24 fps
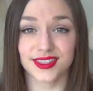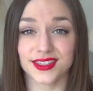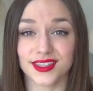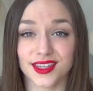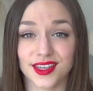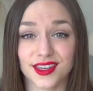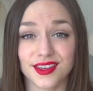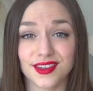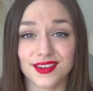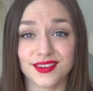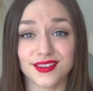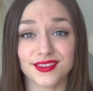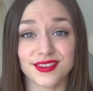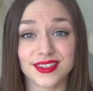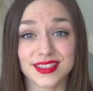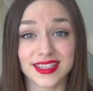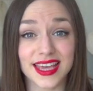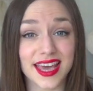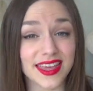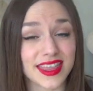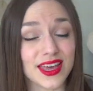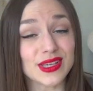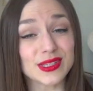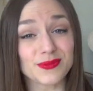So
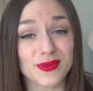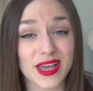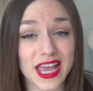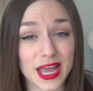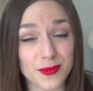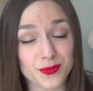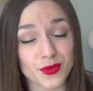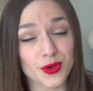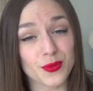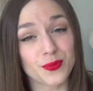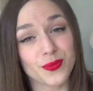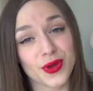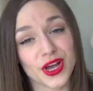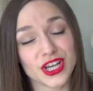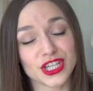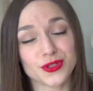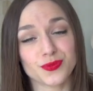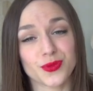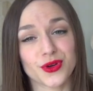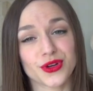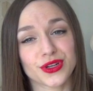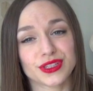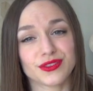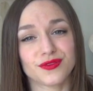yeah, that was my April
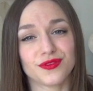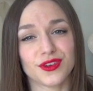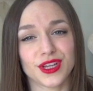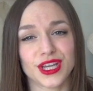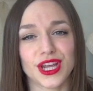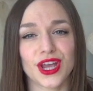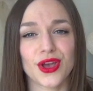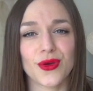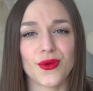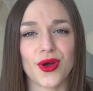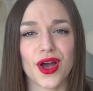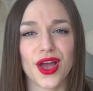Birchbox video.